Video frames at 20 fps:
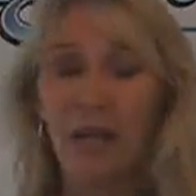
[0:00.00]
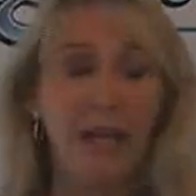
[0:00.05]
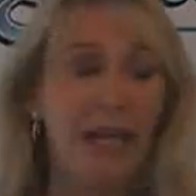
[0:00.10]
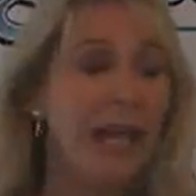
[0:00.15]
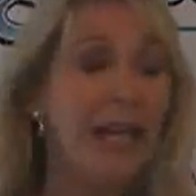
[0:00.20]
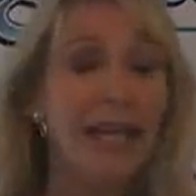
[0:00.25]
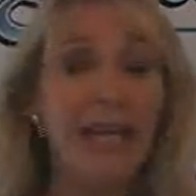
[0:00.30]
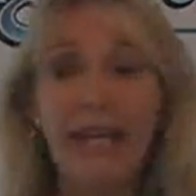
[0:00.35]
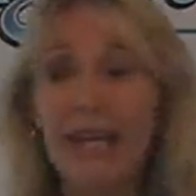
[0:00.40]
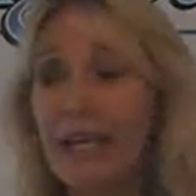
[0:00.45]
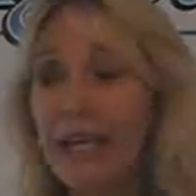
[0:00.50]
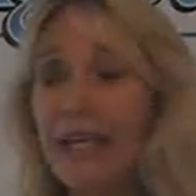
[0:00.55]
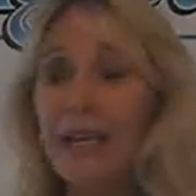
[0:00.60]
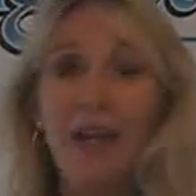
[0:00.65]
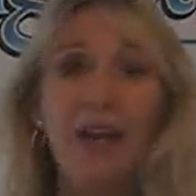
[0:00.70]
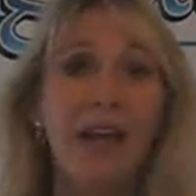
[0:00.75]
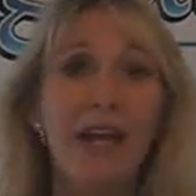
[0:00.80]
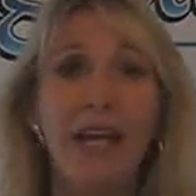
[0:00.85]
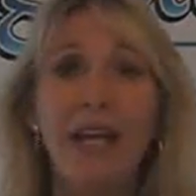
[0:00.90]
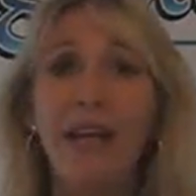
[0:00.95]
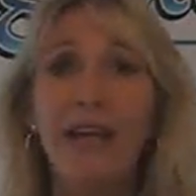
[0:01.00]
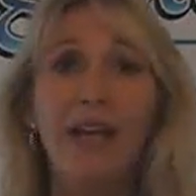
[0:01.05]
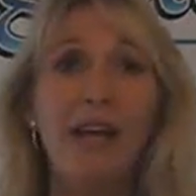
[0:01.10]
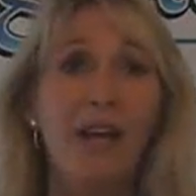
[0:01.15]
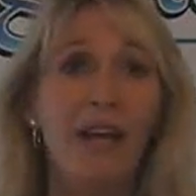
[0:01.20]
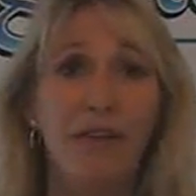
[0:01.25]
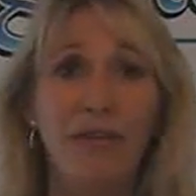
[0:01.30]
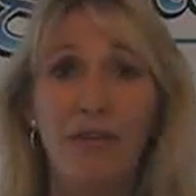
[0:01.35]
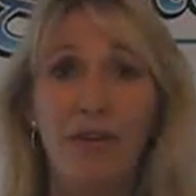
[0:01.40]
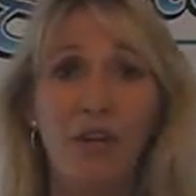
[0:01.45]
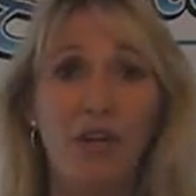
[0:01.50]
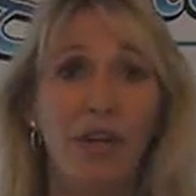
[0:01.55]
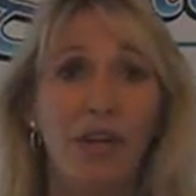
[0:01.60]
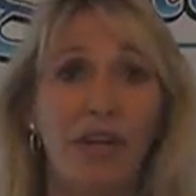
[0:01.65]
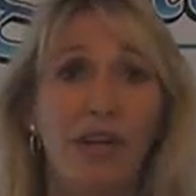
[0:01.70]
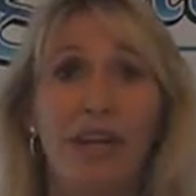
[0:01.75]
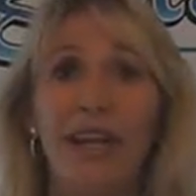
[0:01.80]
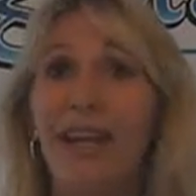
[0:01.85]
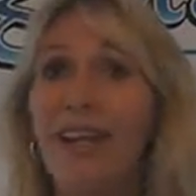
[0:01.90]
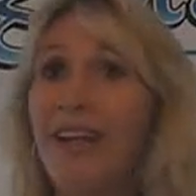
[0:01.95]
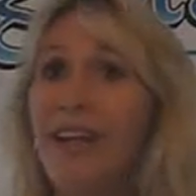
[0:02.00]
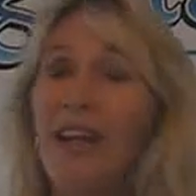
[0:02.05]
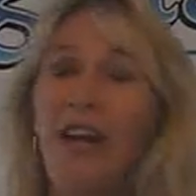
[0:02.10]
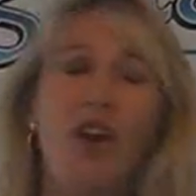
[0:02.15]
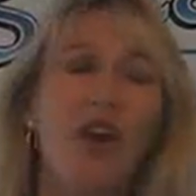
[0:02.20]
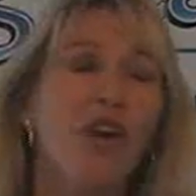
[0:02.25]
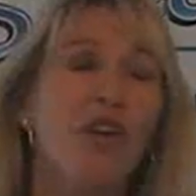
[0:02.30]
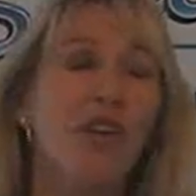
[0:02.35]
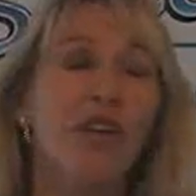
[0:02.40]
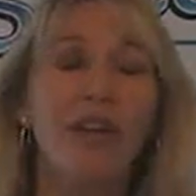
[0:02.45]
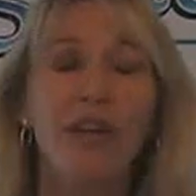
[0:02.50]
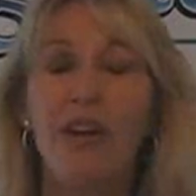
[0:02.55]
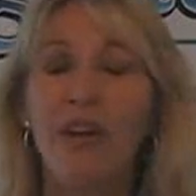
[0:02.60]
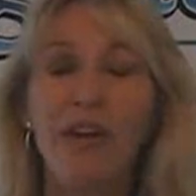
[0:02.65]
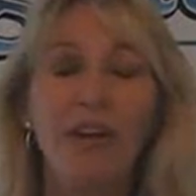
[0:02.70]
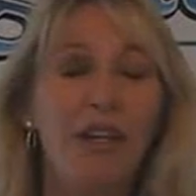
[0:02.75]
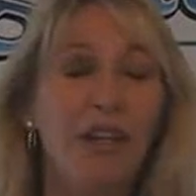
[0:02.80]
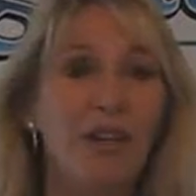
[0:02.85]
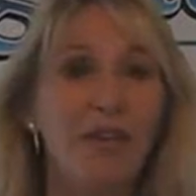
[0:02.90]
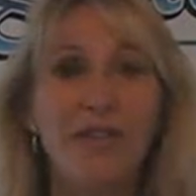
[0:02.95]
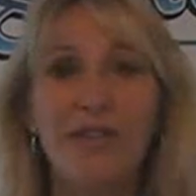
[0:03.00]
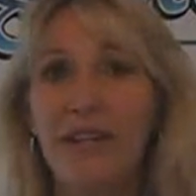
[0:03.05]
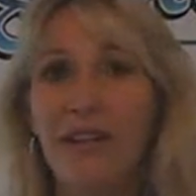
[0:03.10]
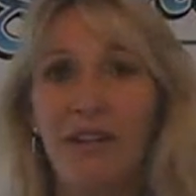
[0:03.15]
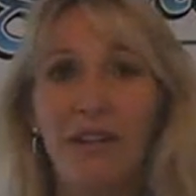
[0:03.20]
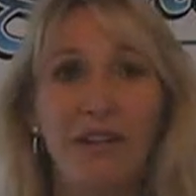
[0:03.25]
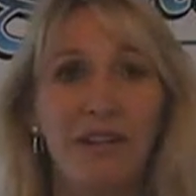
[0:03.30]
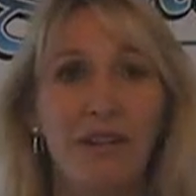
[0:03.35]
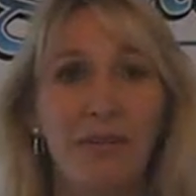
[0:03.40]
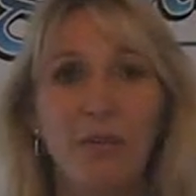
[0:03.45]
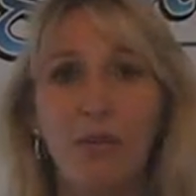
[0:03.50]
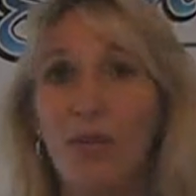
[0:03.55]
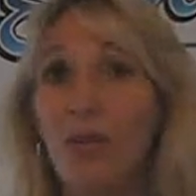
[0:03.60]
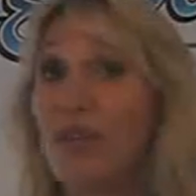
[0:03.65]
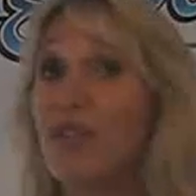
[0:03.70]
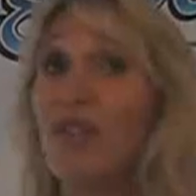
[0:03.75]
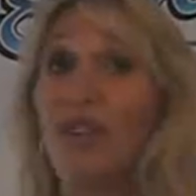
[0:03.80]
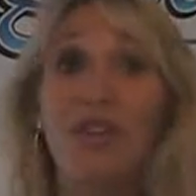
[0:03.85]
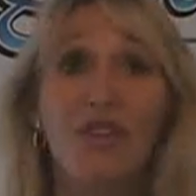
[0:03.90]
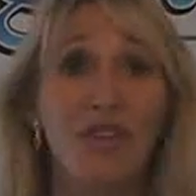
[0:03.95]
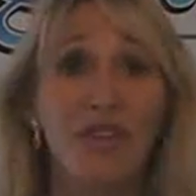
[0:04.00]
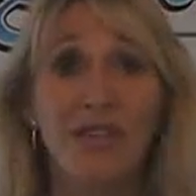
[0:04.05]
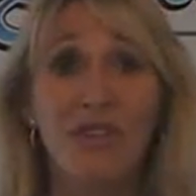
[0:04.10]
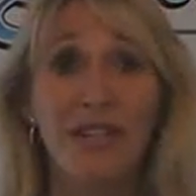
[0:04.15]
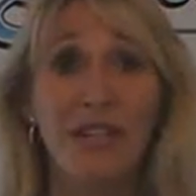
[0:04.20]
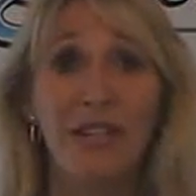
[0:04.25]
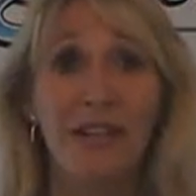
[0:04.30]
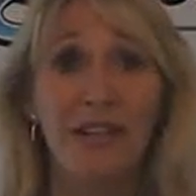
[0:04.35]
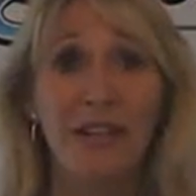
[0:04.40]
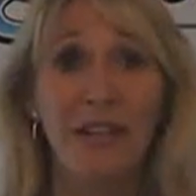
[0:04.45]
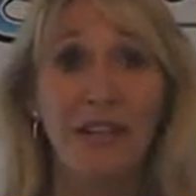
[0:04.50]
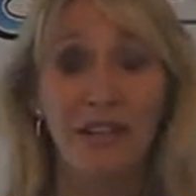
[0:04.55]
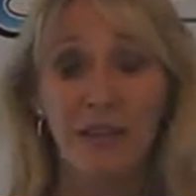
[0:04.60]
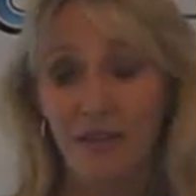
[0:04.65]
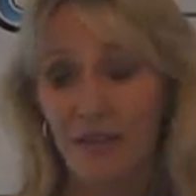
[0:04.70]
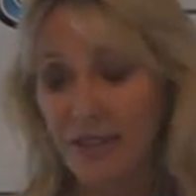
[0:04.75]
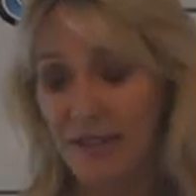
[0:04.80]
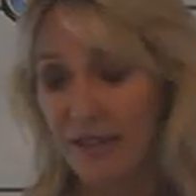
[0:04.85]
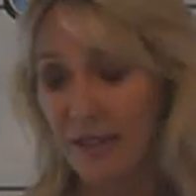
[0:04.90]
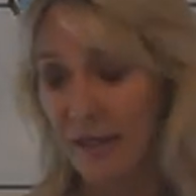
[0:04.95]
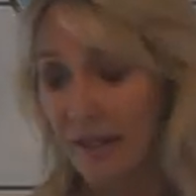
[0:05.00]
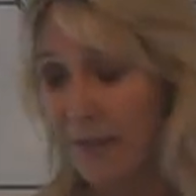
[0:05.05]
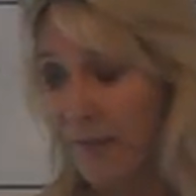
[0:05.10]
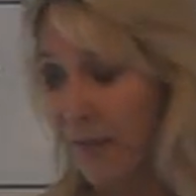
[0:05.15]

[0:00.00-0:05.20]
any kind of cooking. Only use alkaline water, don't use anything else.